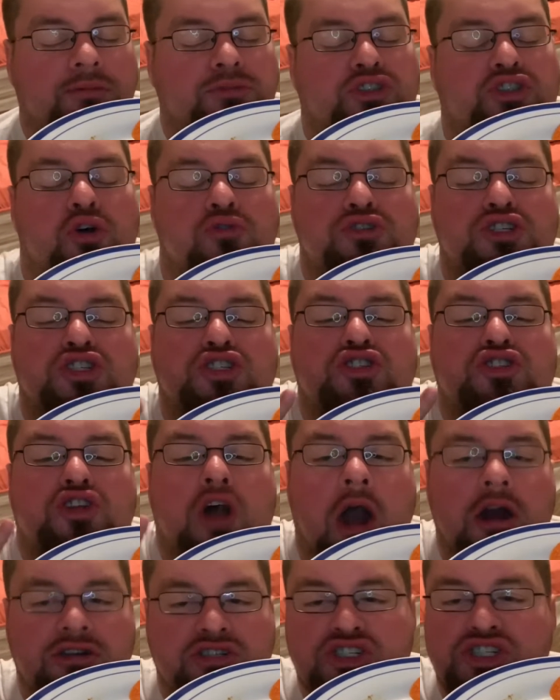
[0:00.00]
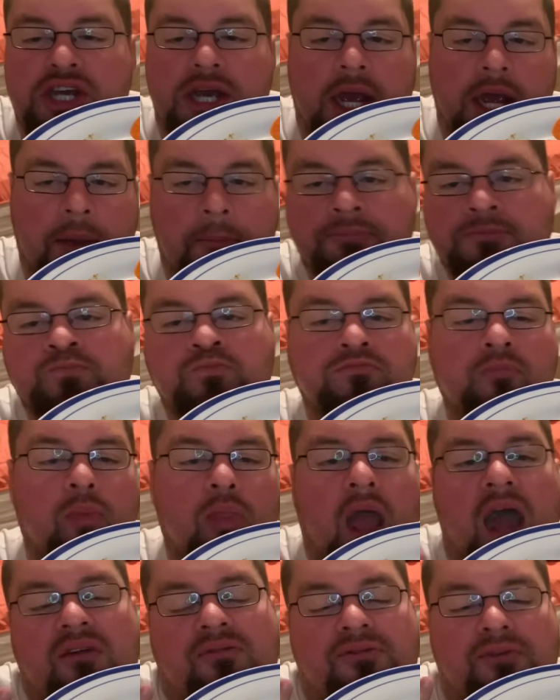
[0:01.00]
So starchy
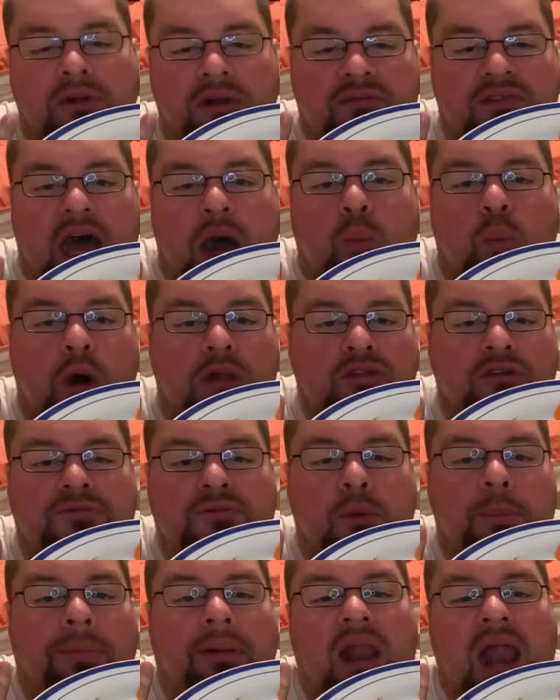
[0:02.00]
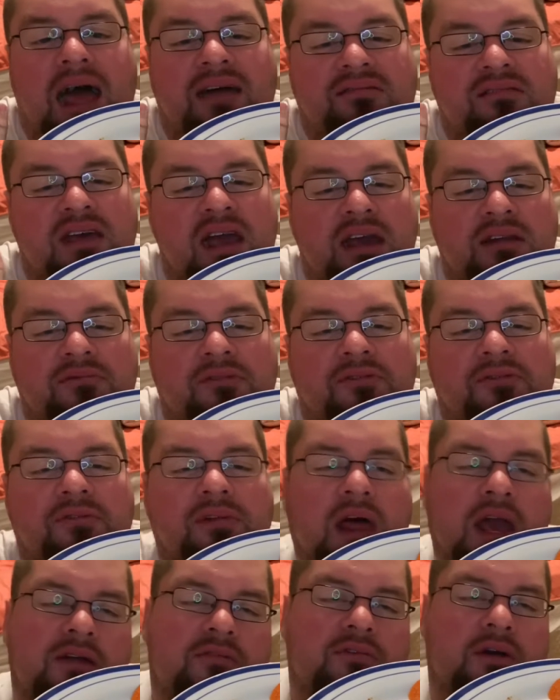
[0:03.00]
and full of that wonderful plantain
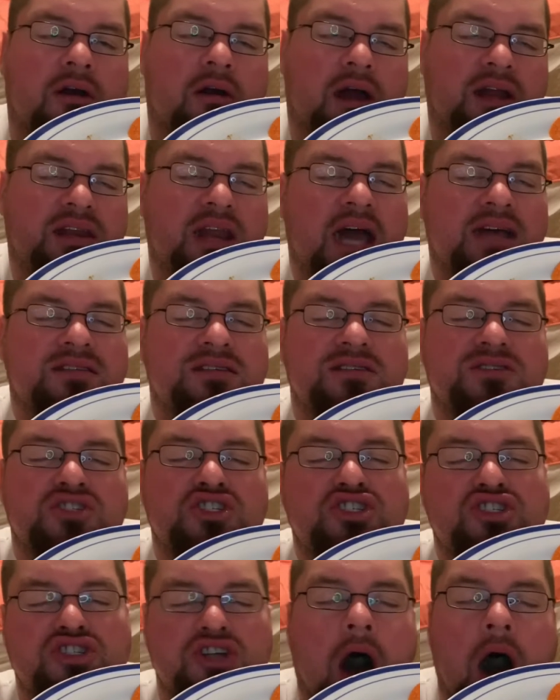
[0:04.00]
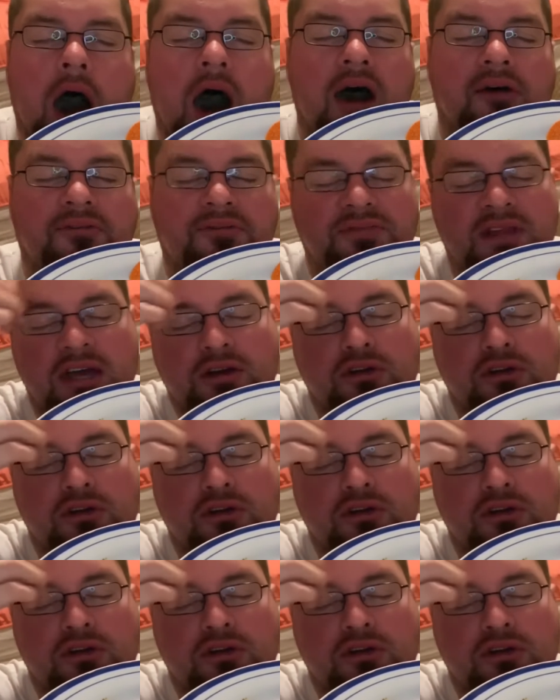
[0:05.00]
flavor and nice and soft and